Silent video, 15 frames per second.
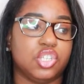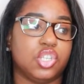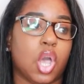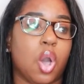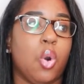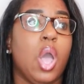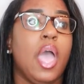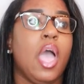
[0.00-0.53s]

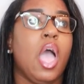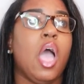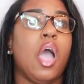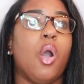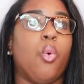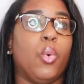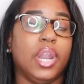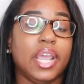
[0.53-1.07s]
So
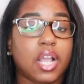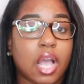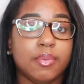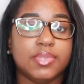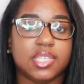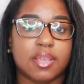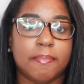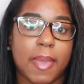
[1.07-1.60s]
when it
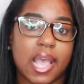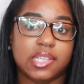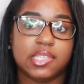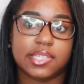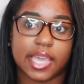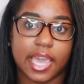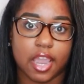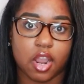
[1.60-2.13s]
comes to
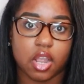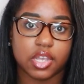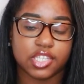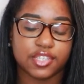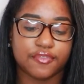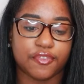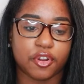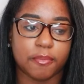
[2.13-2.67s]

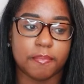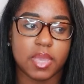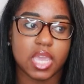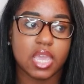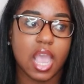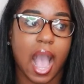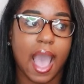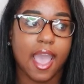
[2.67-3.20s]
mascaras, for
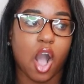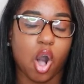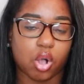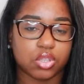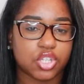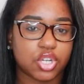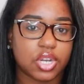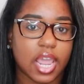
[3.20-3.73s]
me, I
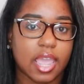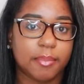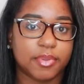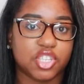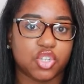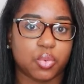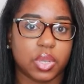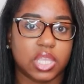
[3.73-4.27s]
alternate
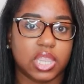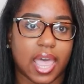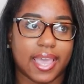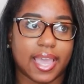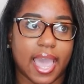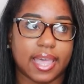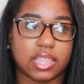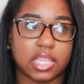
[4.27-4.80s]
between
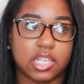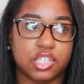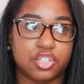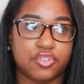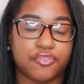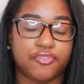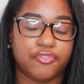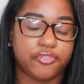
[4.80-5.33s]
like at
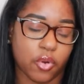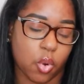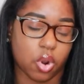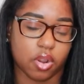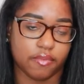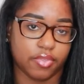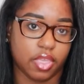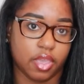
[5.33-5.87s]
least
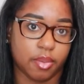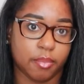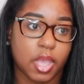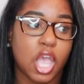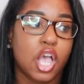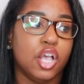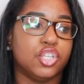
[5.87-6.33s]
4 of them.